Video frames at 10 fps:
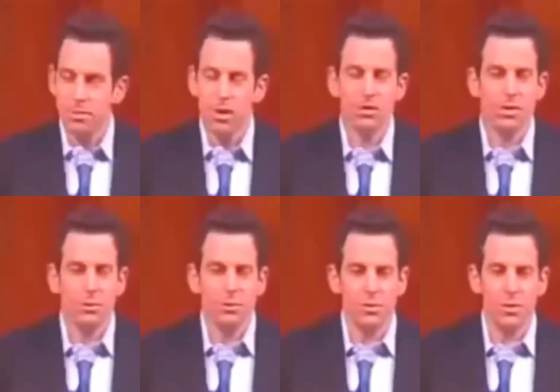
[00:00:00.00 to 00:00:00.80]

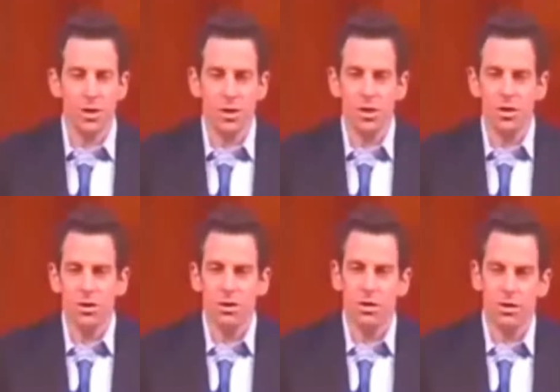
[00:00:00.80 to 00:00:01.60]
Muslims
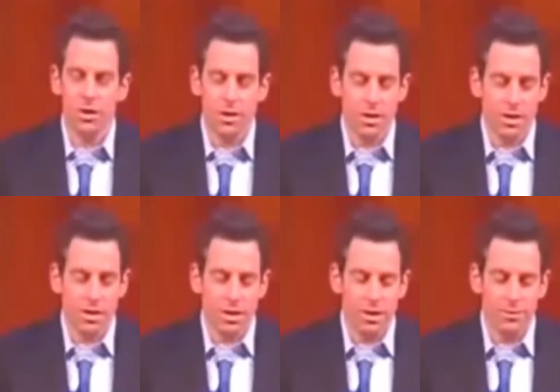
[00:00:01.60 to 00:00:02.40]
are
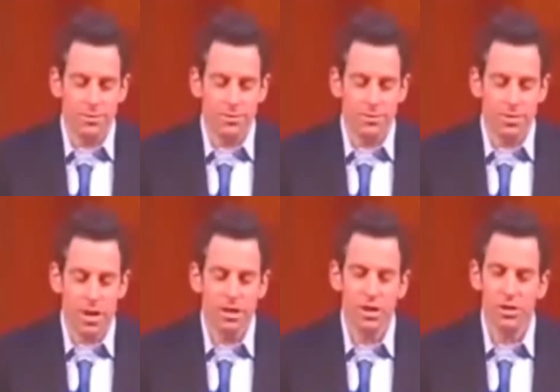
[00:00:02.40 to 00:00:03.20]
uh,
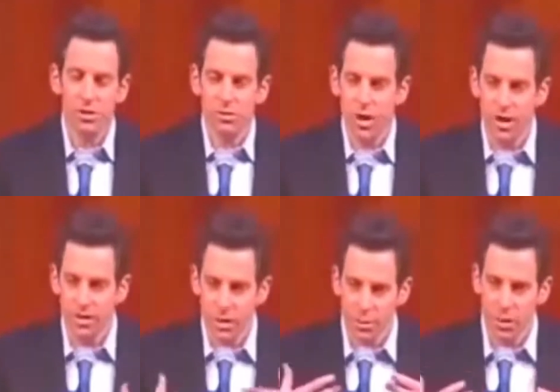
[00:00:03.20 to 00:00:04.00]
not
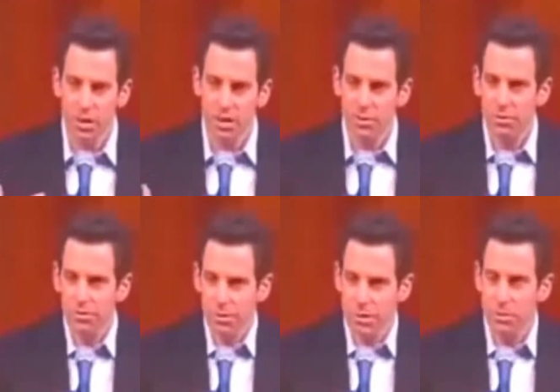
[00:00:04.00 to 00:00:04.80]
justified in their
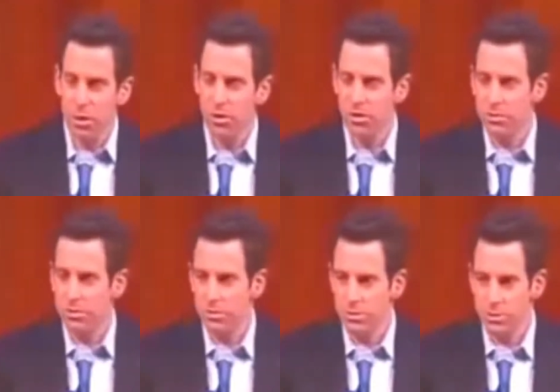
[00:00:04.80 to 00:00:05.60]
belief in
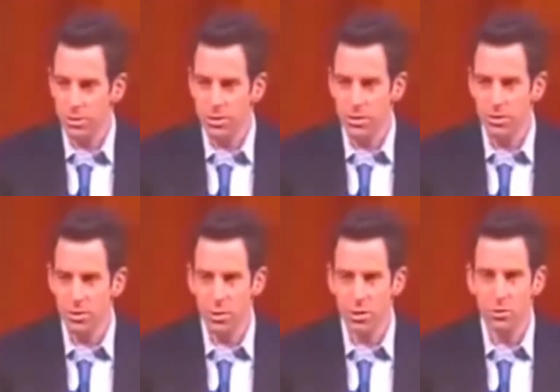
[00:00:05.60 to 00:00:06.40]
martyrdom, for
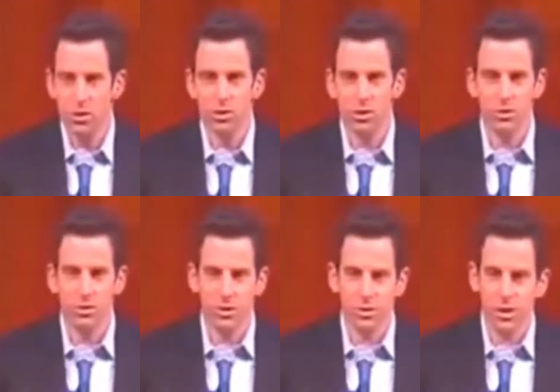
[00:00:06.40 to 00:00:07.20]
instance, or
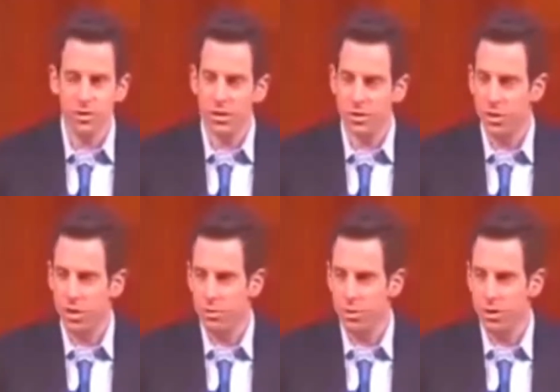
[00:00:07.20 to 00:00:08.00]
Christians are not
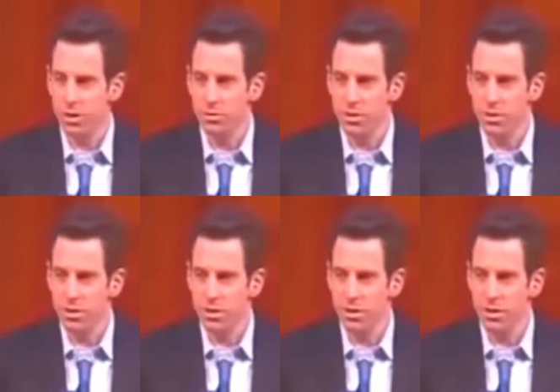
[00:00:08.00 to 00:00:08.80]
justified to believe
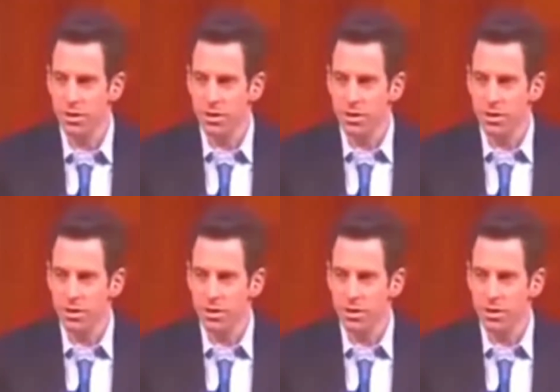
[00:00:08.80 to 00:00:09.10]
that the